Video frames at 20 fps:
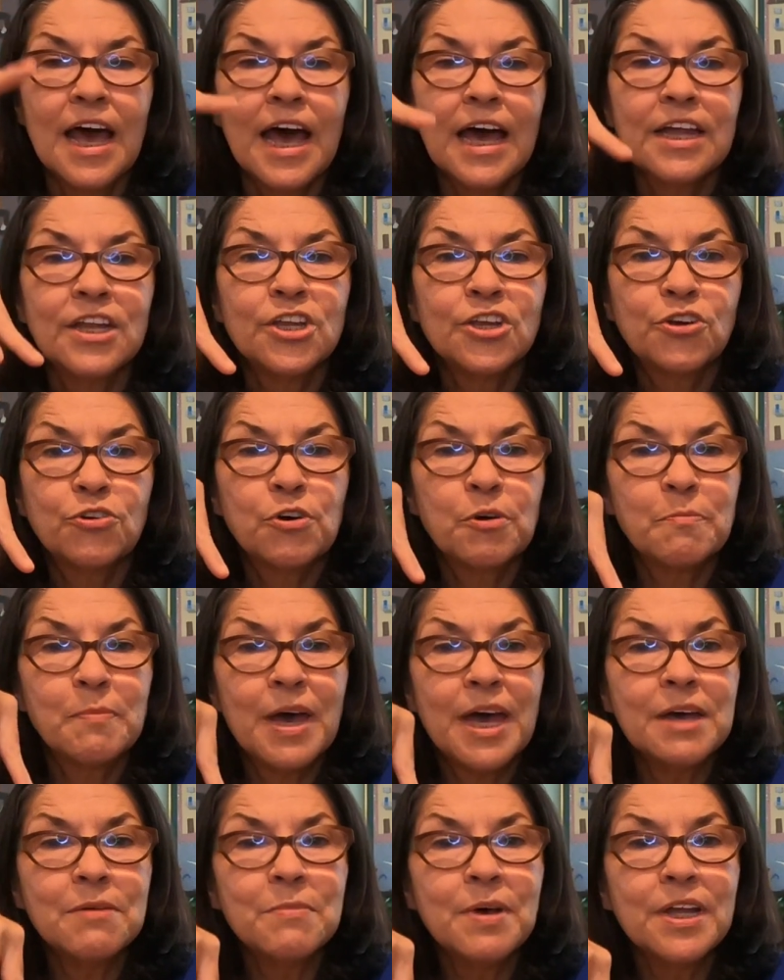And
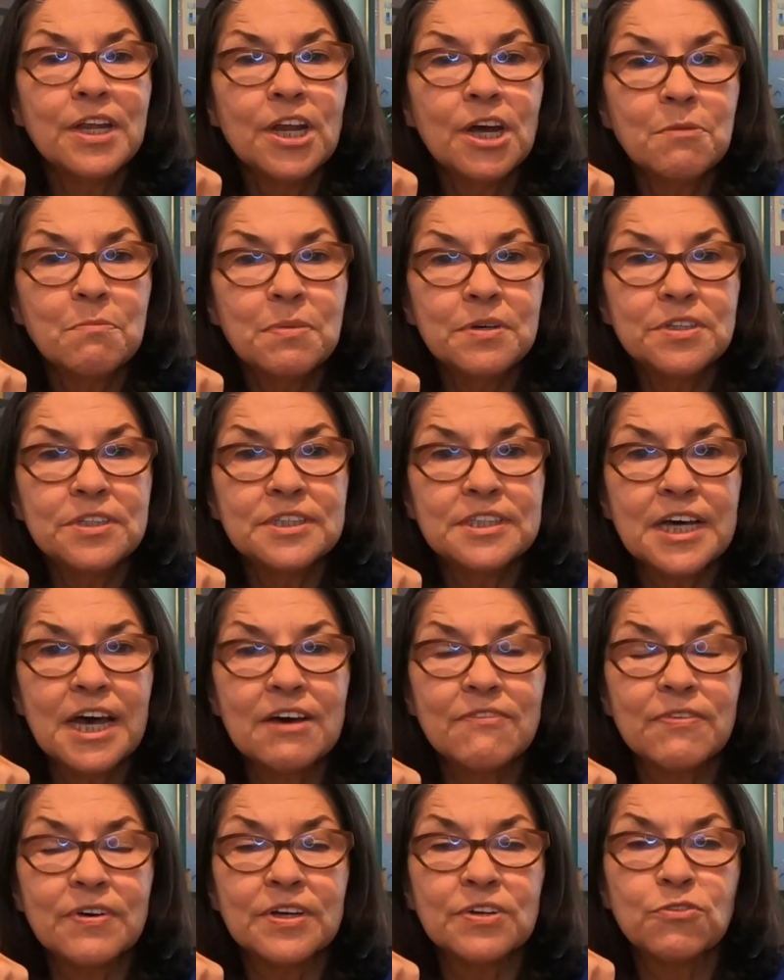commandment number
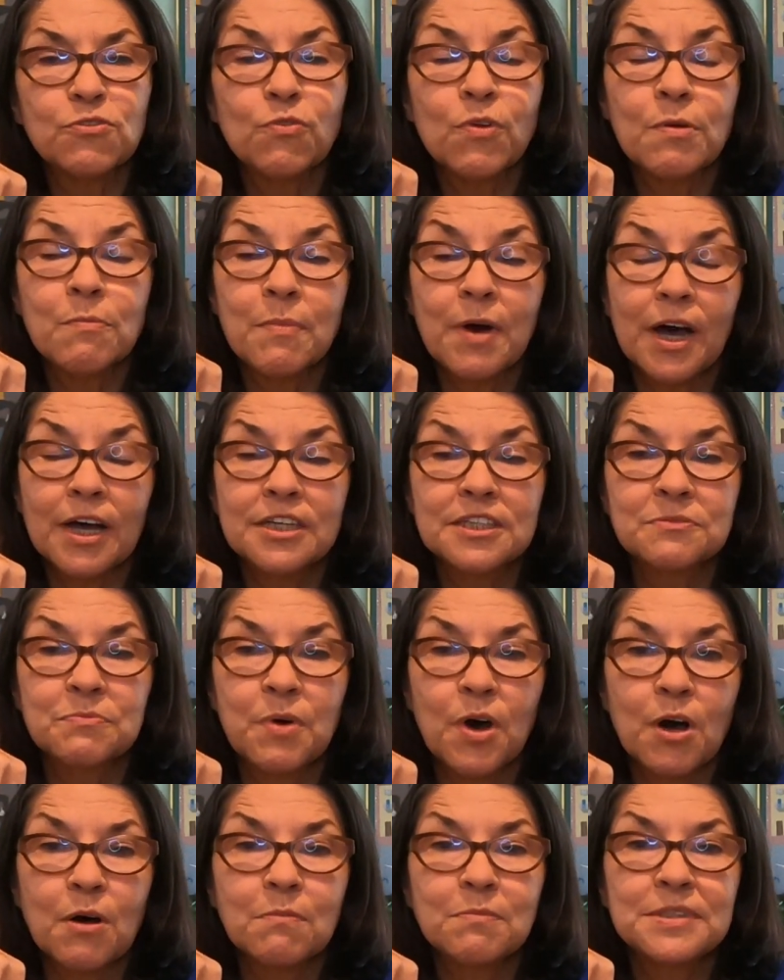7 reminds
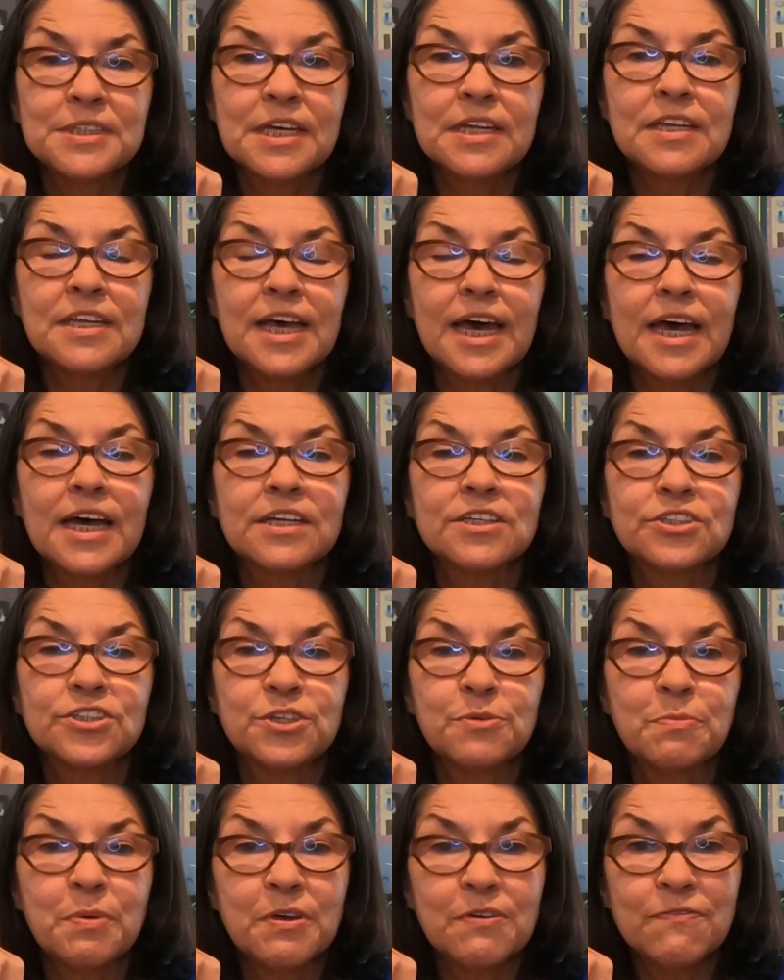moms and dads
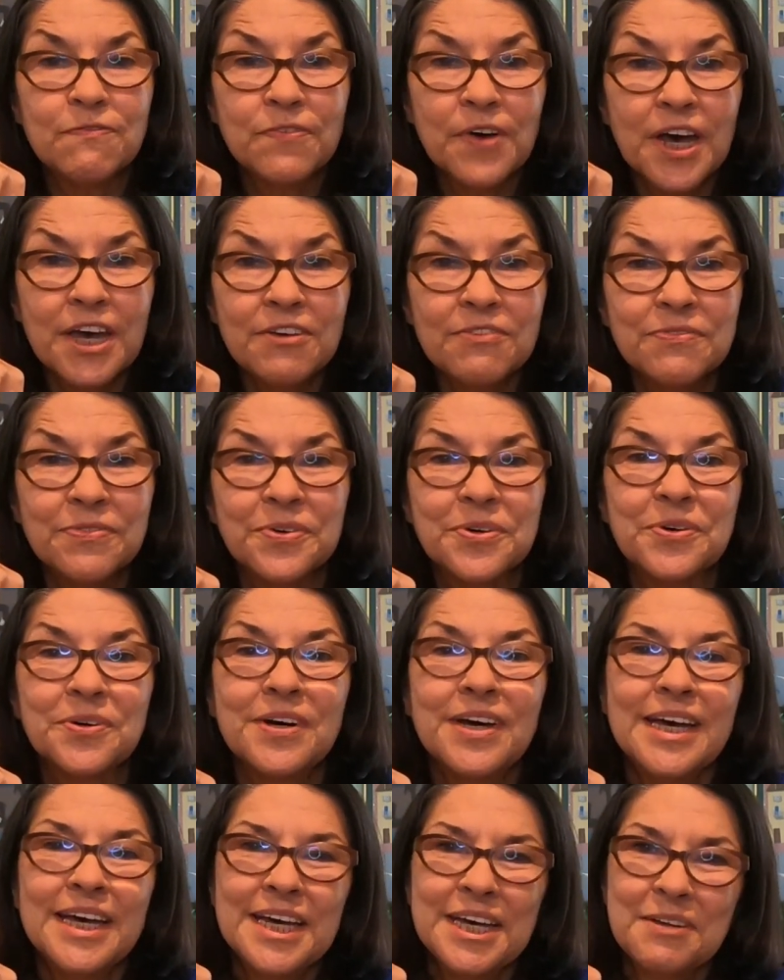to be faithful
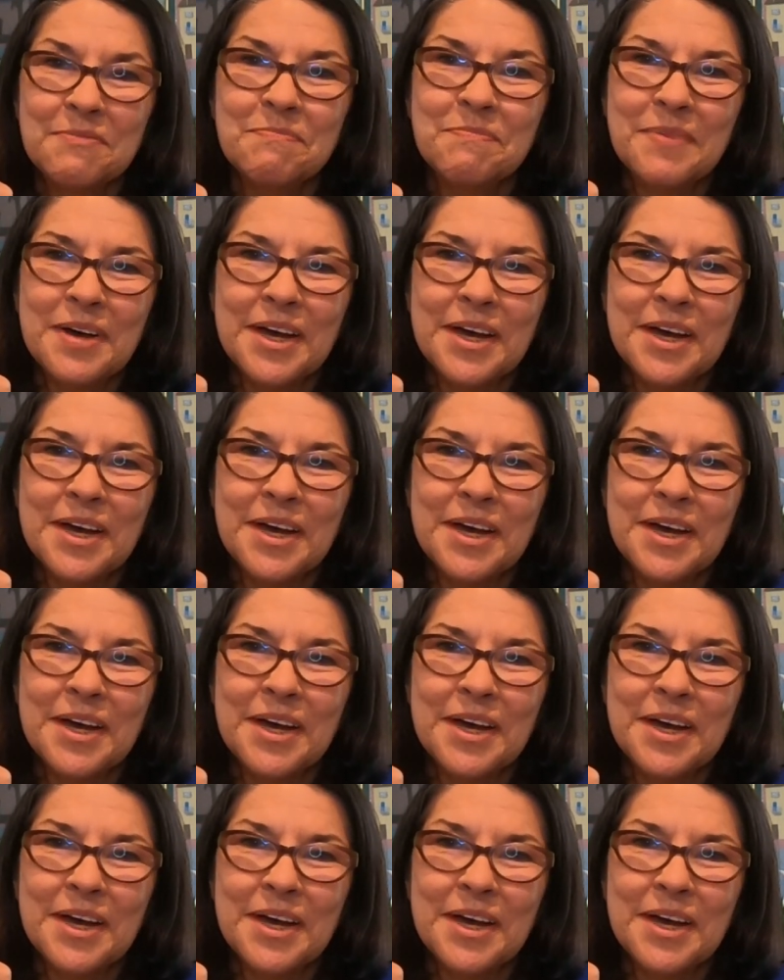in